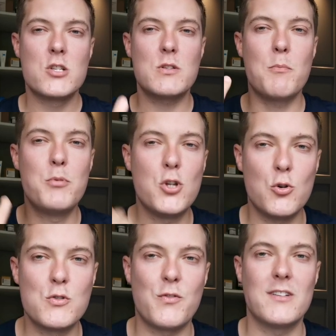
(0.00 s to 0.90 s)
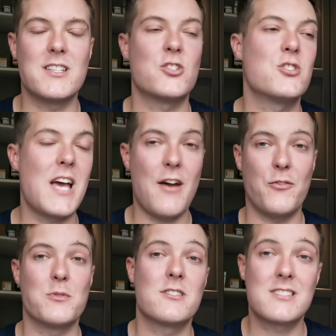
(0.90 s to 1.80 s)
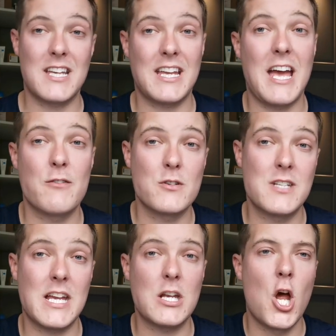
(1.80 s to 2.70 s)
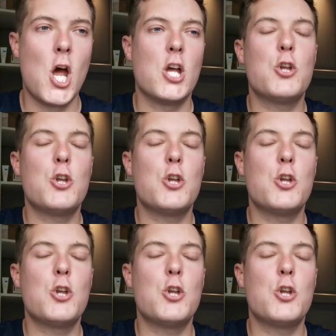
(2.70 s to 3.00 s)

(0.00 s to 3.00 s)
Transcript: So it's a beautiful addition to everyone's skincare routine.